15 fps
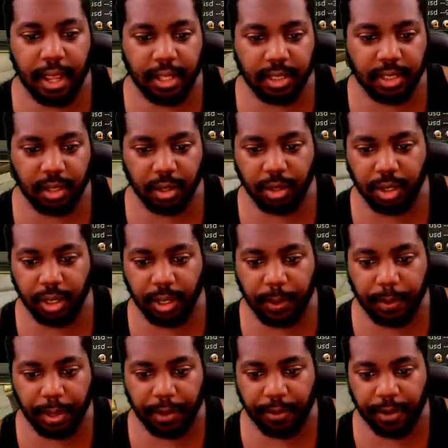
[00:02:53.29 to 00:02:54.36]
So you can
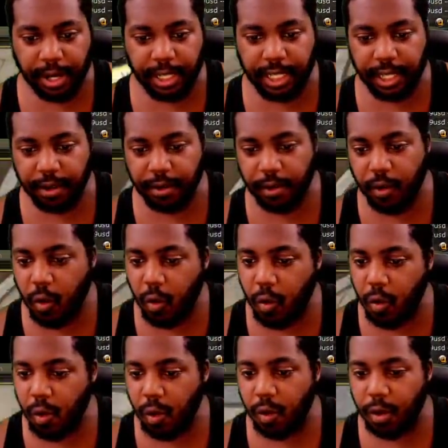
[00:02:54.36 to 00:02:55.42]
be right here
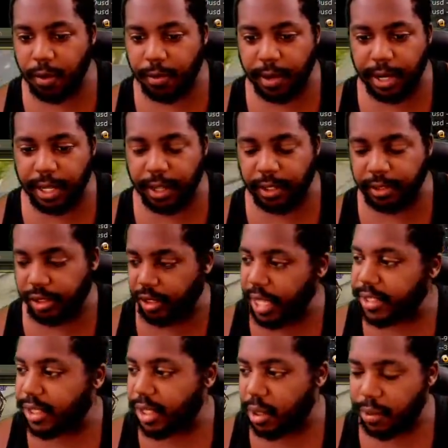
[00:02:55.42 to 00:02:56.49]
or right here. So
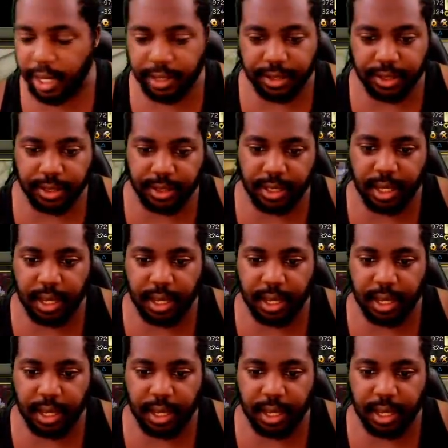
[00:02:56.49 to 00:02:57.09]
that's location.